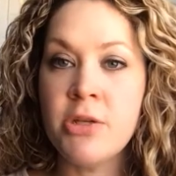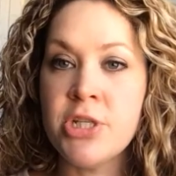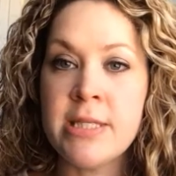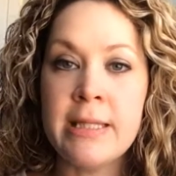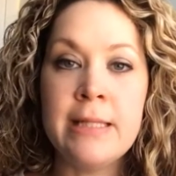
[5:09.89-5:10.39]

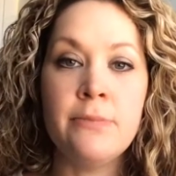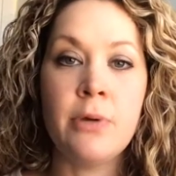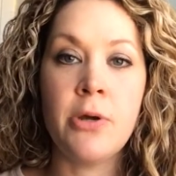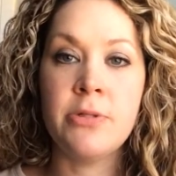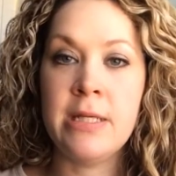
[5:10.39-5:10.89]
just lean
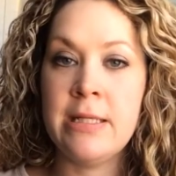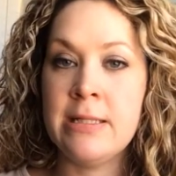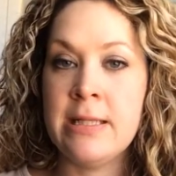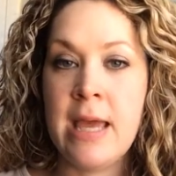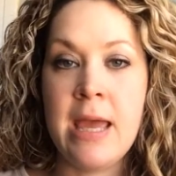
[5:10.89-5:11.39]

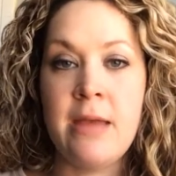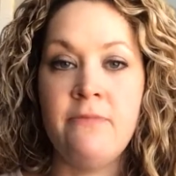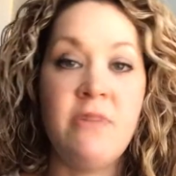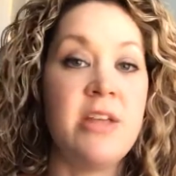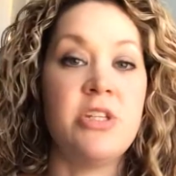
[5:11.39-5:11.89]
proteins
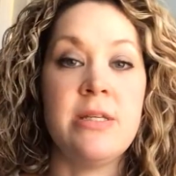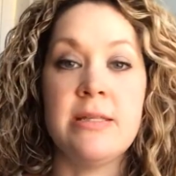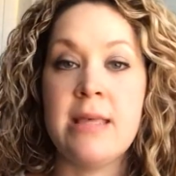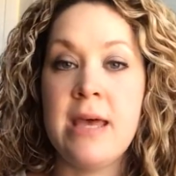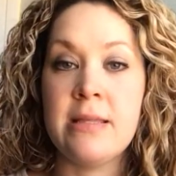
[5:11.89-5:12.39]
and
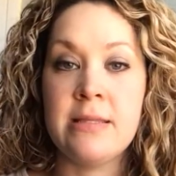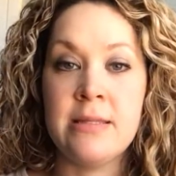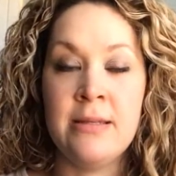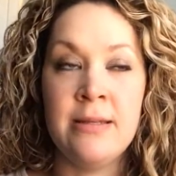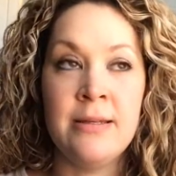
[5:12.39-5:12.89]
veggies. That's